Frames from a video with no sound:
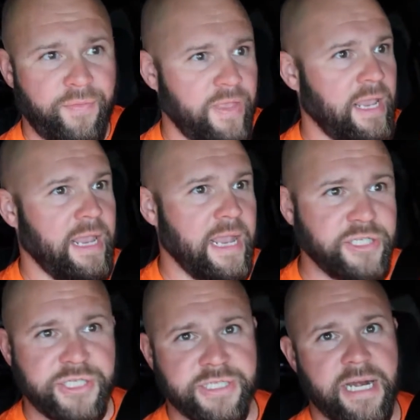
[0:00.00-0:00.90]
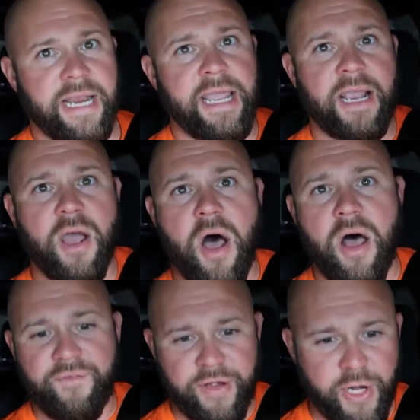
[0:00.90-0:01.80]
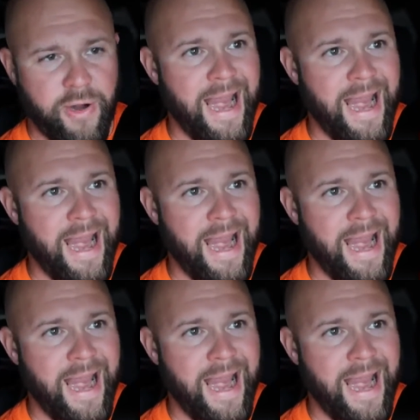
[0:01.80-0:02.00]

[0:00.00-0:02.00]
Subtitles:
the engine's gonna kick off and your